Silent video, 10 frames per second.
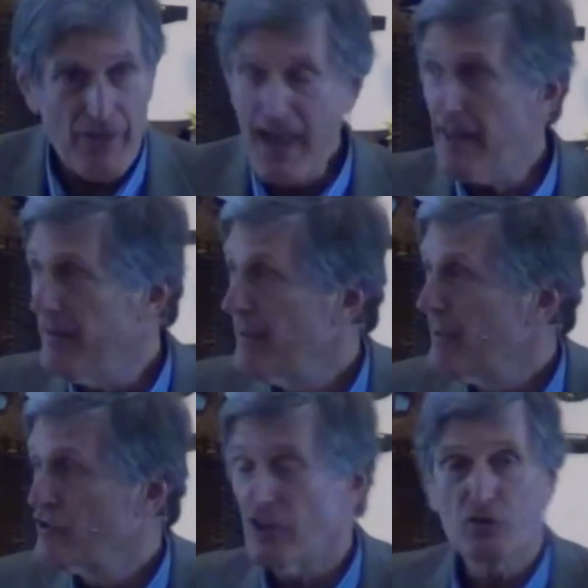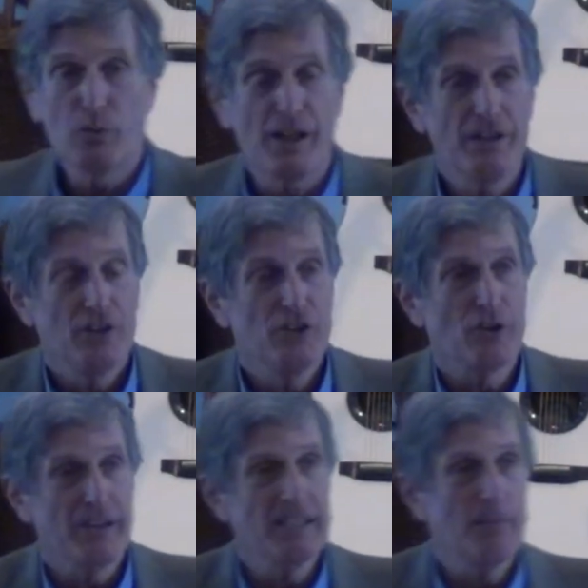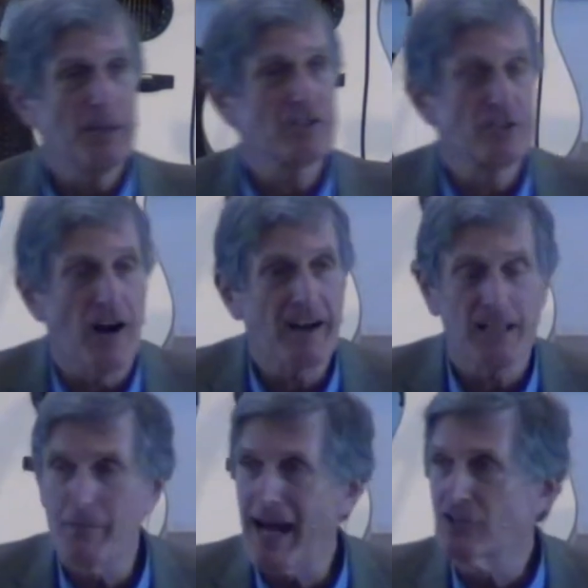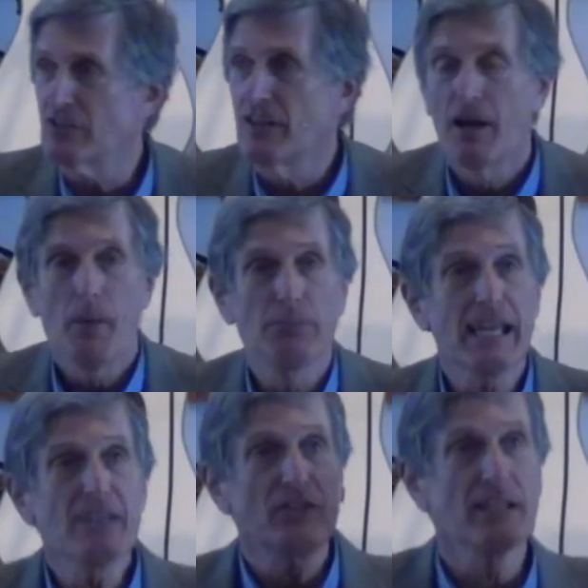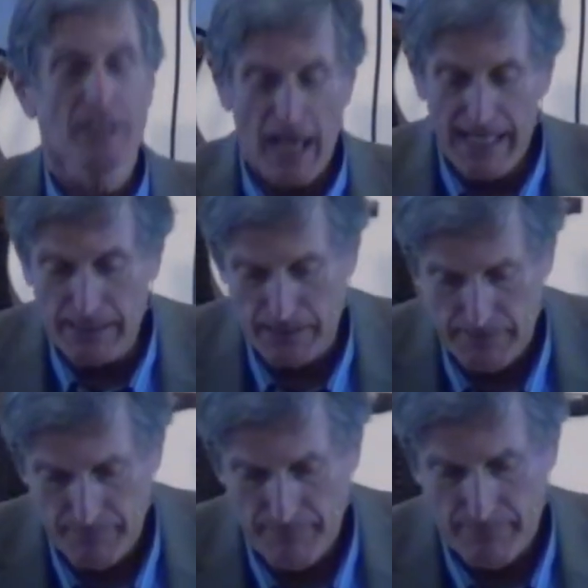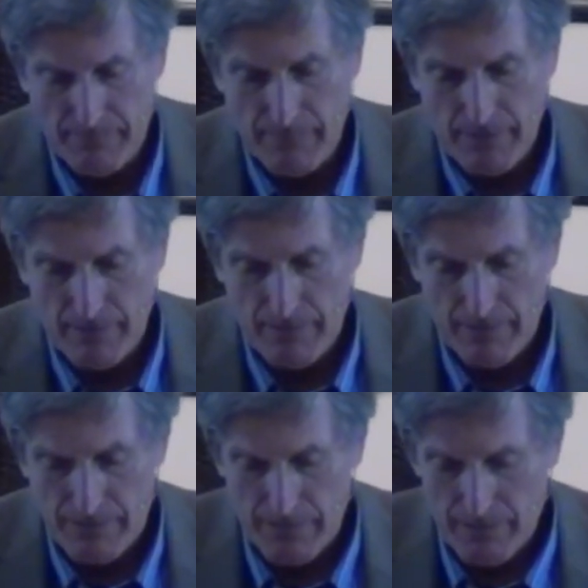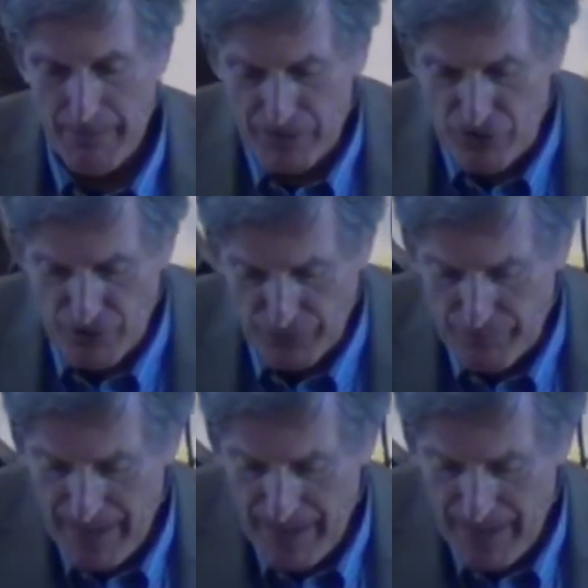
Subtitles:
then, just when you're in the pitch dark, imagine blazing light. Messengers from